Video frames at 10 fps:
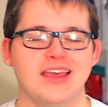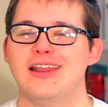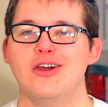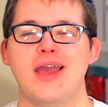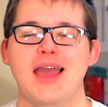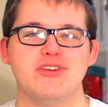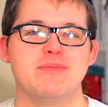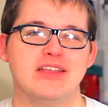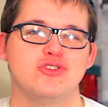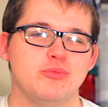Hello, heavy
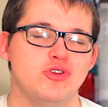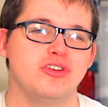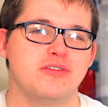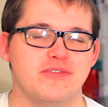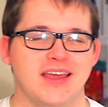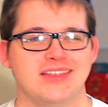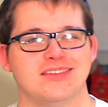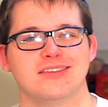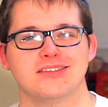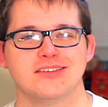metal music
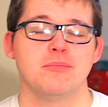fans.